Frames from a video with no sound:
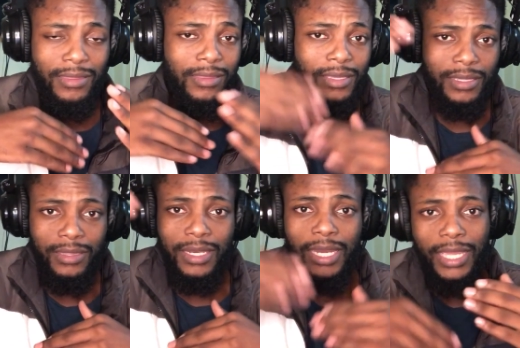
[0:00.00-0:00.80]
the,
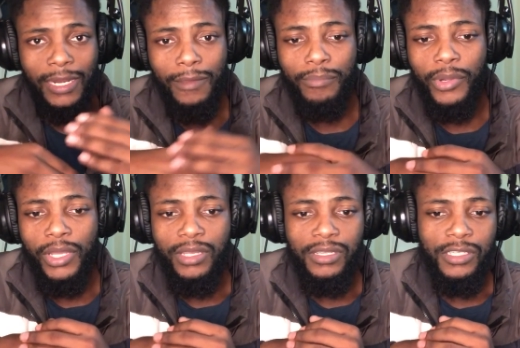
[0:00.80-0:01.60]
the lineup
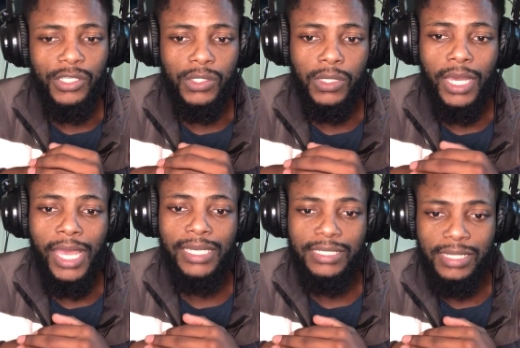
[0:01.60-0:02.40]
so
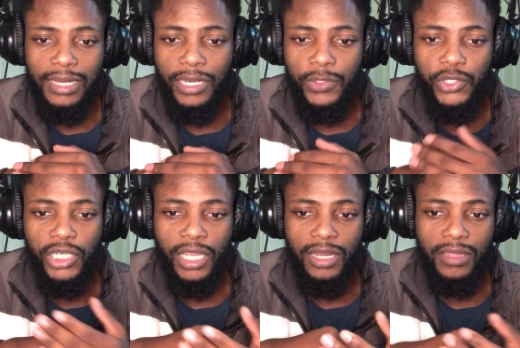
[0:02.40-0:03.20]
I decided to
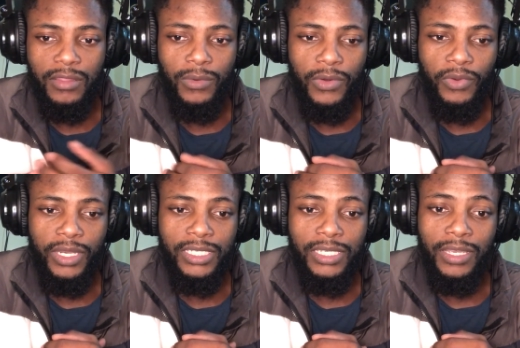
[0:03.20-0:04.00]
check another one
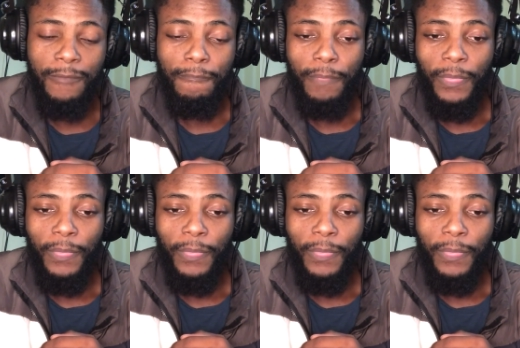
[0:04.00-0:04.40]
right here.